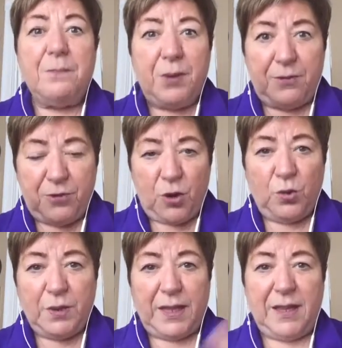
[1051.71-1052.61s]
But for
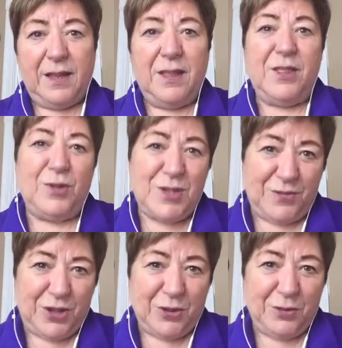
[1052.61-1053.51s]
only those
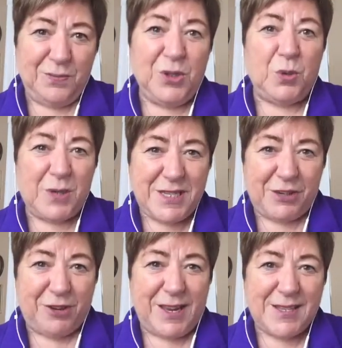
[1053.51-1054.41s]
of you who are
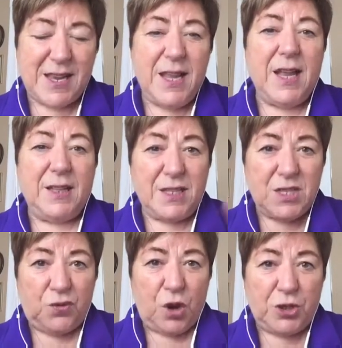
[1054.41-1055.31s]
serious. And this
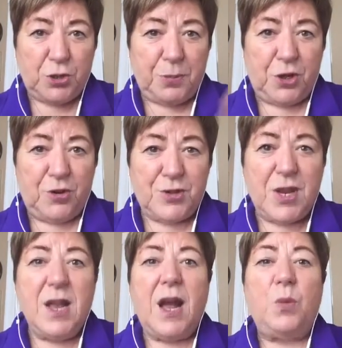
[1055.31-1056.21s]
is for entrepreneurs.
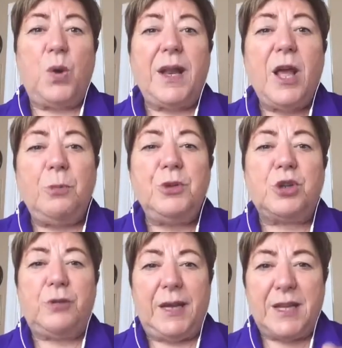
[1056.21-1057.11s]
I want to help you
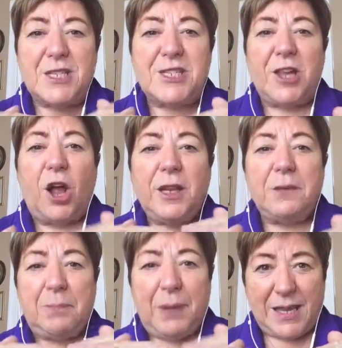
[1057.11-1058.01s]
create a
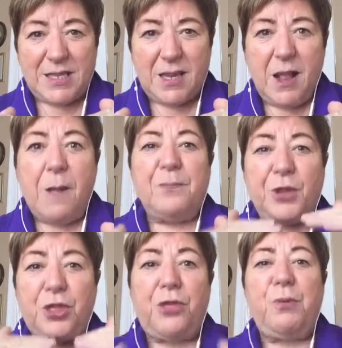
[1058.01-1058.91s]
solid base, the
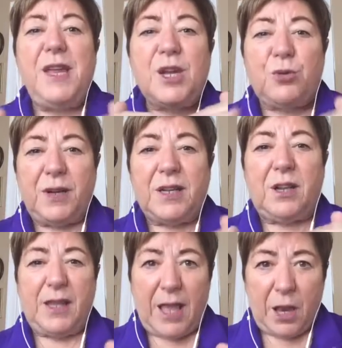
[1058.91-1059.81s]
3
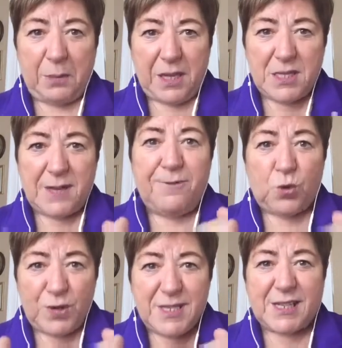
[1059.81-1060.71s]
critical elements
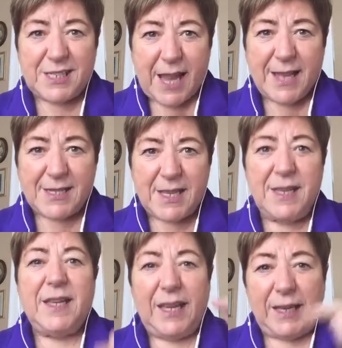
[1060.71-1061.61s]
for success
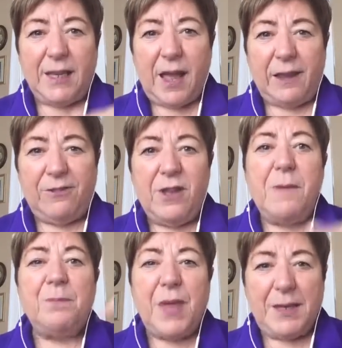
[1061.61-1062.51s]
in life
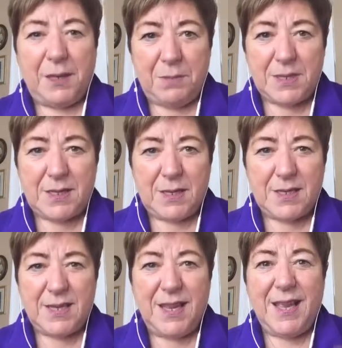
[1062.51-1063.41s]
and in
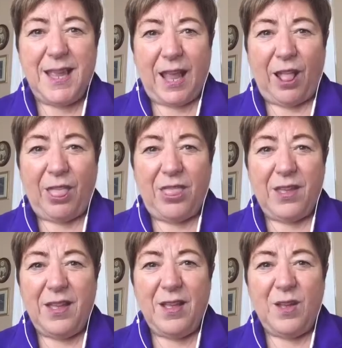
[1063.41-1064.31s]
business: health,
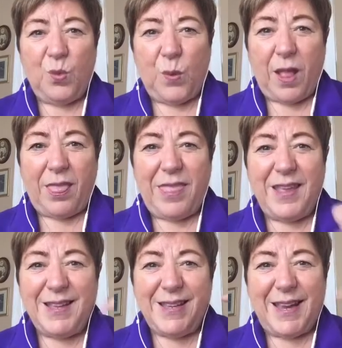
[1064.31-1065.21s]
wealth,
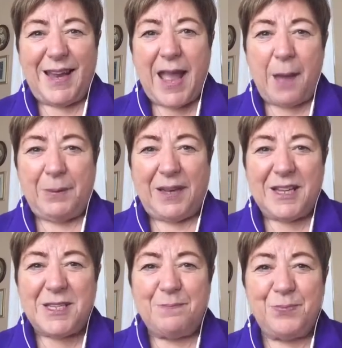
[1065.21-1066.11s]
and
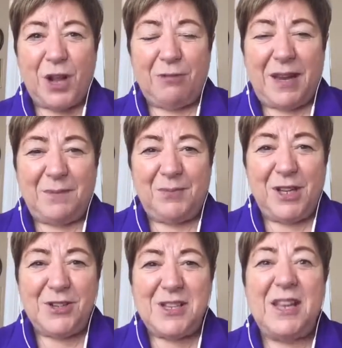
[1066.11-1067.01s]
happiness. All right,
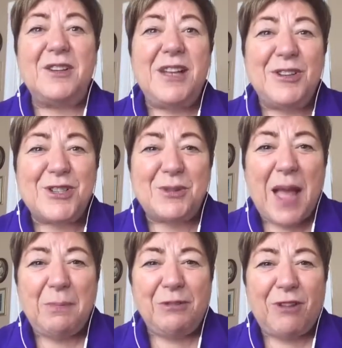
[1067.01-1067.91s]
here's to a
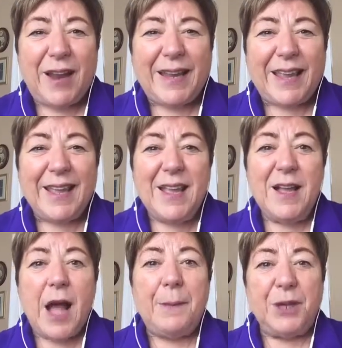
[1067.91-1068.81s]
happy Friday.
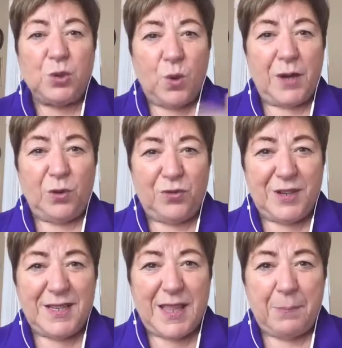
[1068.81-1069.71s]
I'm going to go on over
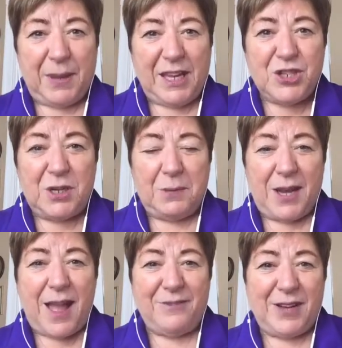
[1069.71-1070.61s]
into that page in about
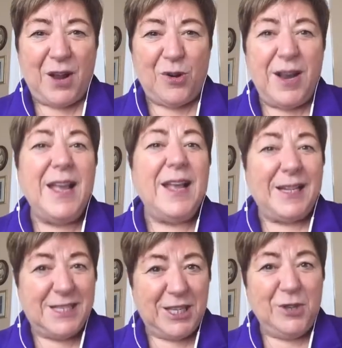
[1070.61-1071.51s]
half an hour
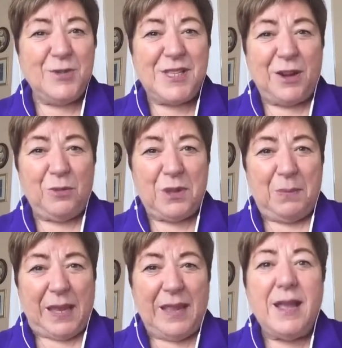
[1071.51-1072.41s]
and see who's there with
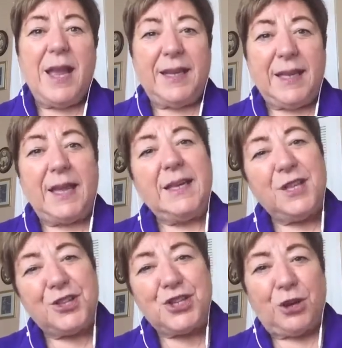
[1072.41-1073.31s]
me. And again,
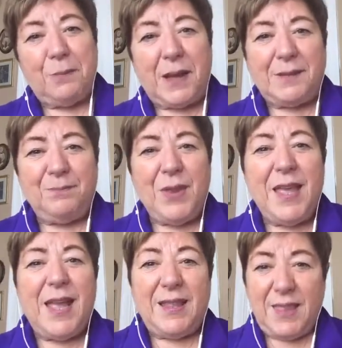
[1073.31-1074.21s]
hit the share button.
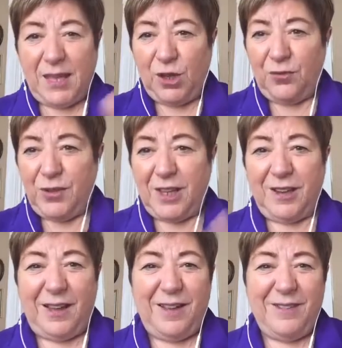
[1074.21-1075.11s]
And thank you for the
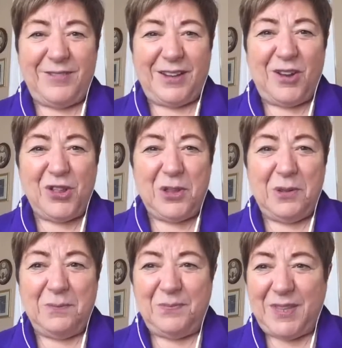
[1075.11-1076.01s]
love and all
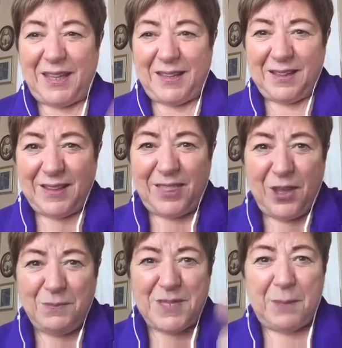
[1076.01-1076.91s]
the
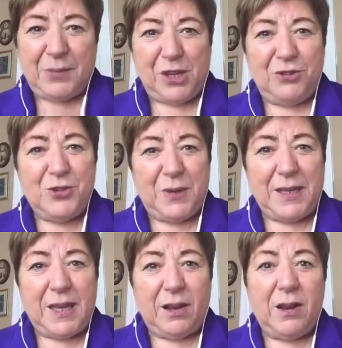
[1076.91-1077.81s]
thumbs up that you're
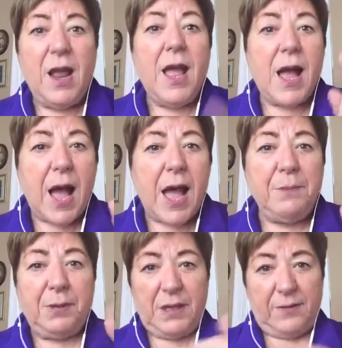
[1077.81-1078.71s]
doing here. I
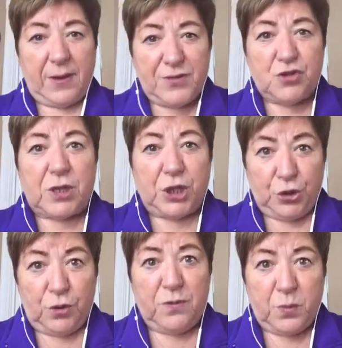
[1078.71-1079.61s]
believe I've struck a
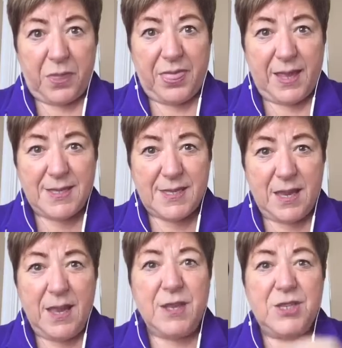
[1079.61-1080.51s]
nerve with this.
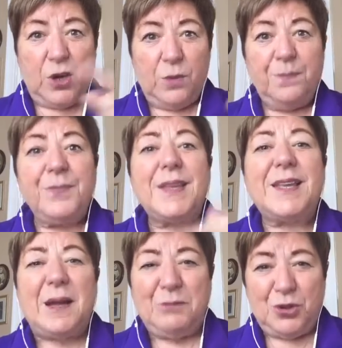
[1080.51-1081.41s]
So
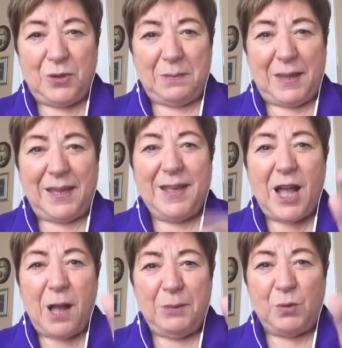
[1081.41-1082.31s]
come join me.
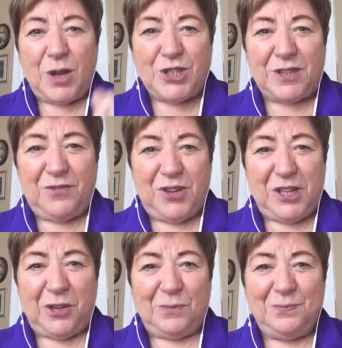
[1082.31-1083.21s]
I'll be watching for
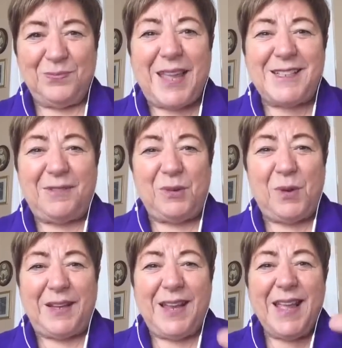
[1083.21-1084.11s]
you. Thanks,
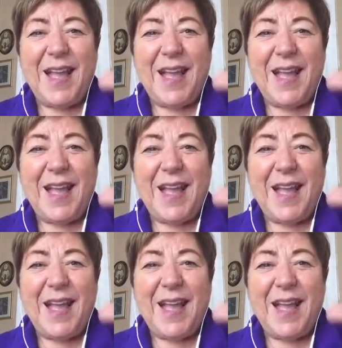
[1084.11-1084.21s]
everyone.